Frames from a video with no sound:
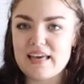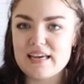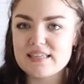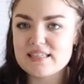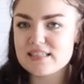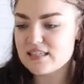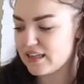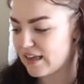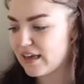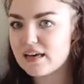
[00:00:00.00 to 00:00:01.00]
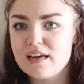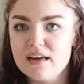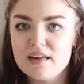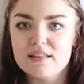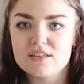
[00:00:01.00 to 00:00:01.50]
this to like
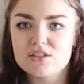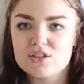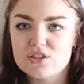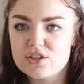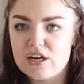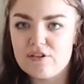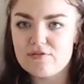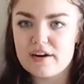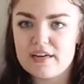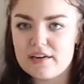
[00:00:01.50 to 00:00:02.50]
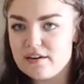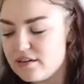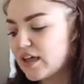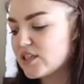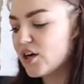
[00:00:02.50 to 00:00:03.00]
this shelf right
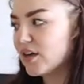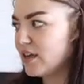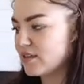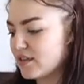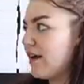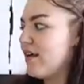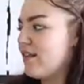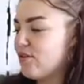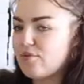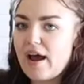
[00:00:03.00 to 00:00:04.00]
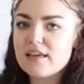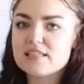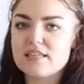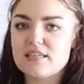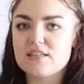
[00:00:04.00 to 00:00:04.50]
here. That's hoodies. And then the
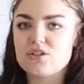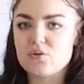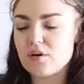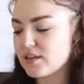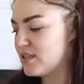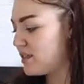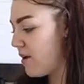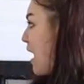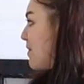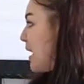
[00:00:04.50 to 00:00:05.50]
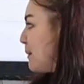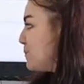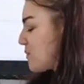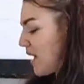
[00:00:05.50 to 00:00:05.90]
rest is shorts. And then